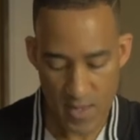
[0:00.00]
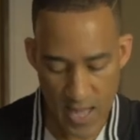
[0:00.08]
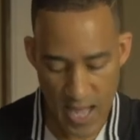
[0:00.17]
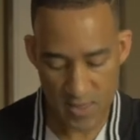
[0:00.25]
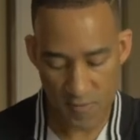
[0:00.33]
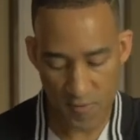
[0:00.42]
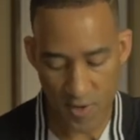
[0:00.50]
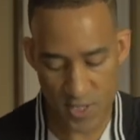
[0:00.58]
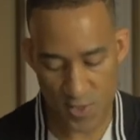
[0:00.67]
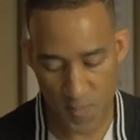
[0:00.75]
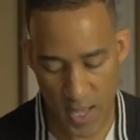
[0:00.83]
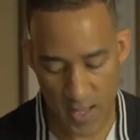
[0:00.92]
And the voice
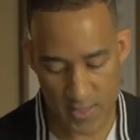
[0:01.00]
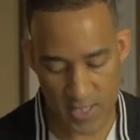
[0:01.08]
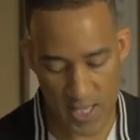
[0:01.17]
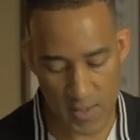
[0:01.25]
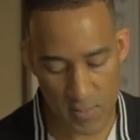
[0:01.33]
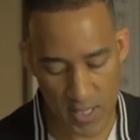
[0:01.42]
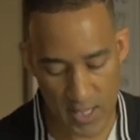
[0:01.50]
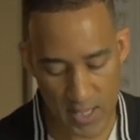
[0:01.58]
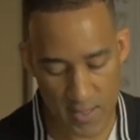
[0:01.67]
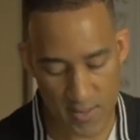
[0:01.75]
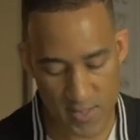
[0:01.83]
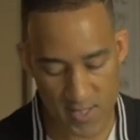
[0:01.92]
spake unto him
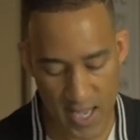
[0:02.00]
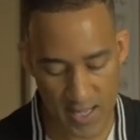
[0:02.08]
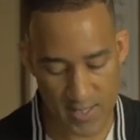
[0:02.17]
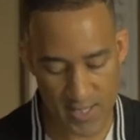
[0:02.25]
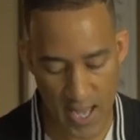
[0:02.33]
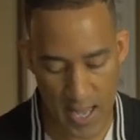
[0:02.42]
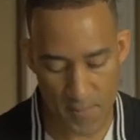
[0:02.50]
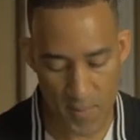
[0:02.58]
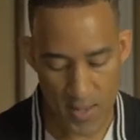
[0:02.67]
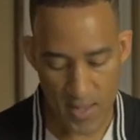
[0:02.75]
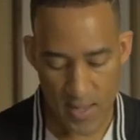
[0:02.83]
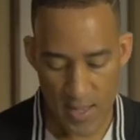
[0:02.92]
again the second time,
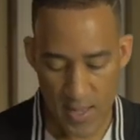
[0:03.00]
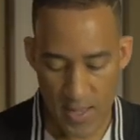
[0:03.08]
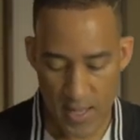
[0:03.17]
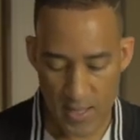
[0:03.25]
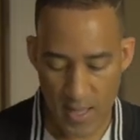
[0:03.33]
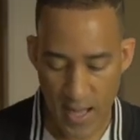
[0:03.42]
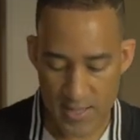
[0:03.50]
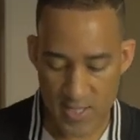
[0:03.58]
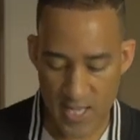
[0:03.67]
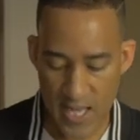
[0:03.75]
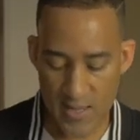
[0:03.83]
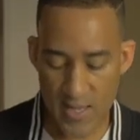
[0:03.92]
and God
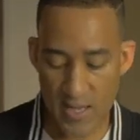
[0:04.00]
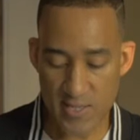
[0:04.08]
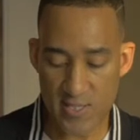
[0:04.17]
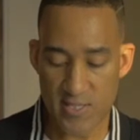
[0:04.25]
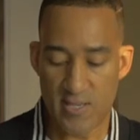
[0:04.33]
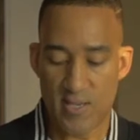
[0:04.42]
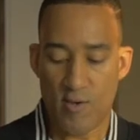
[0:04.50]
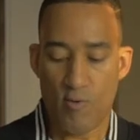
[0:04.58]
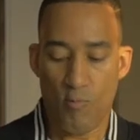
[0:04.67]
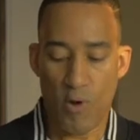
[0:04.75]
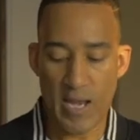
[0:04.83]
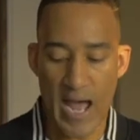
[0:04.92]
said this,
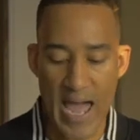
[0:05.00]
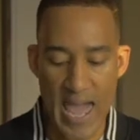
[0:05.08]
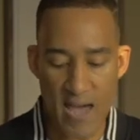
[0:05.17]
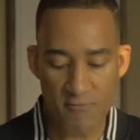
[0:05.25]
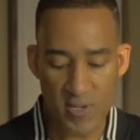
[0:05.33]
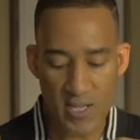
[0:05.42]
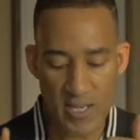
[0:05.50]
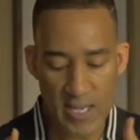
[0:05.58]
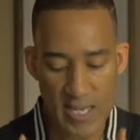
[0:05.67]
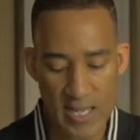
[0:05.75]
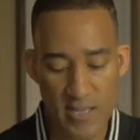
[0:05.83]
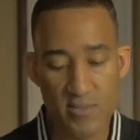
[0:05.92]
what I have
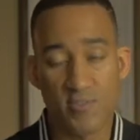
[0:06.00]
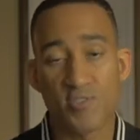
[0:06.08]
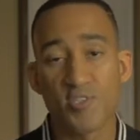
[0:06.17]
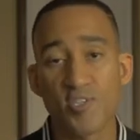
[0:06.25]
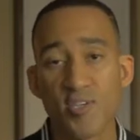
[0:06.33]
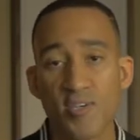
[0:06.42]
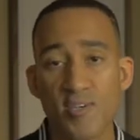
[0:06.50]
cleansed,